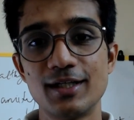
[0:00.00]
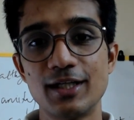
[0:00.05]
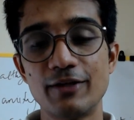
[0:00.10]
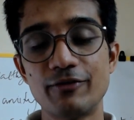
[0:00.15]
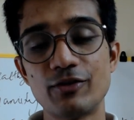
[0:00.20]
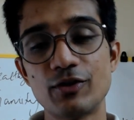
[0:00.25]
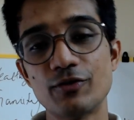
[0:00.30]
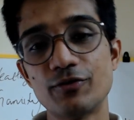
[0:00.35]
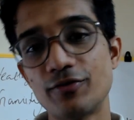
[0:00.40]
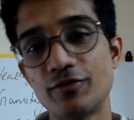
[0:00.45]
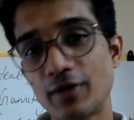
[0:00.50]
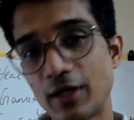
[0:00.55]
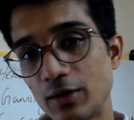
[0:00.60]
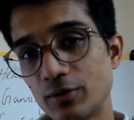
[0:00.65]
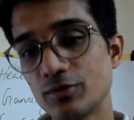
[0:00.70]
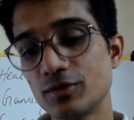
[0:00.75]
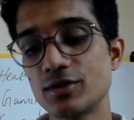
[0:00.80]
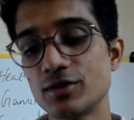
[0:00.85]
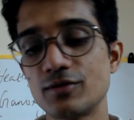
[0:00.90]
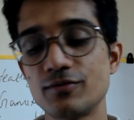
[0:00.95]
If you have
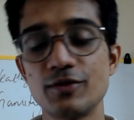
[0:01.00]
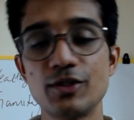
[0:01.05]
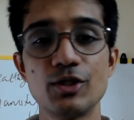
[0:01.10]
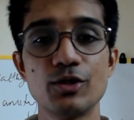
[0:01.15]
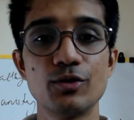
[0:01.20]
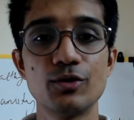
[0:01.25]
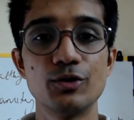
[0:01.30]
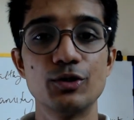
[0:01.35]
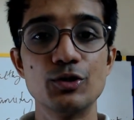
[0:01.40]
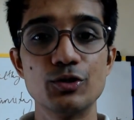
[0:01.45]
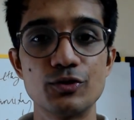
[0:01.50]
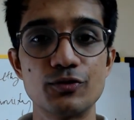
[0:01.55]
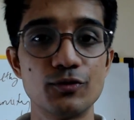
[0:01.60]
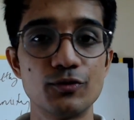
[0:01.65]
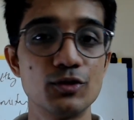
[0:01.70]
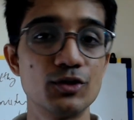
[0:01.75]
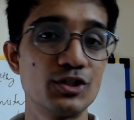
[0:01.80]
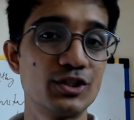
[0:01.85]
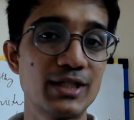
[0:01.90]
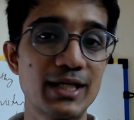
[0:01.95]
found this video
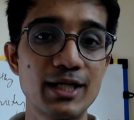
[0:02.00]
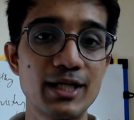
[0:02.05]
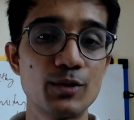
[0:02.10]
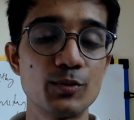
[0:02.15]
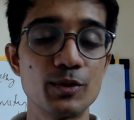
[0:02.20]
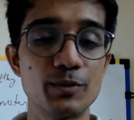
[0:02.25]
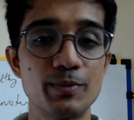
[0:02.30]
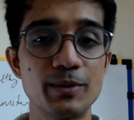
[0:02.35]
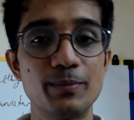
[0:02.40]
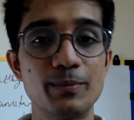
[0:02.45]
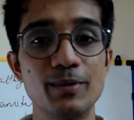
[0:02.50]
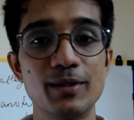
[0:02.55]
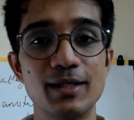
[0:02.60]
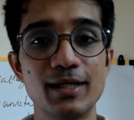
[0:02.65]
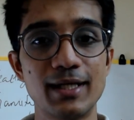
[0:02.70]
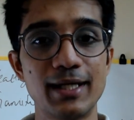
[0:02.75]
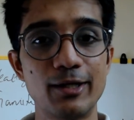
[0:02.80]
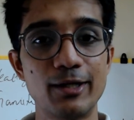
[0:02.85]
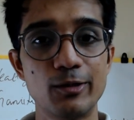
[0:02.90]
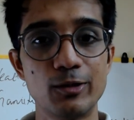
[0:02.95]
useful, share it with
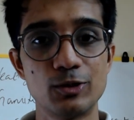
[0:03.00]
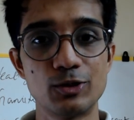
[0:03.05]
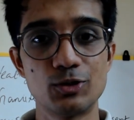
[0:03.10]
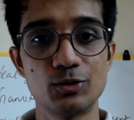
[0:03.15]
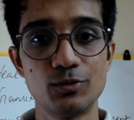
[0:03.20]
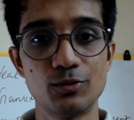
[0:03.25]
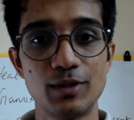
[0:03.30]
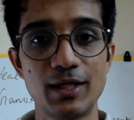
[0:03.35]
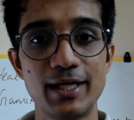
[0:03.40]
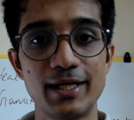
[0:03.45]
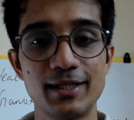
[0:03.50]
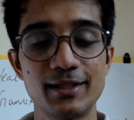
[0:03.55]
people, and also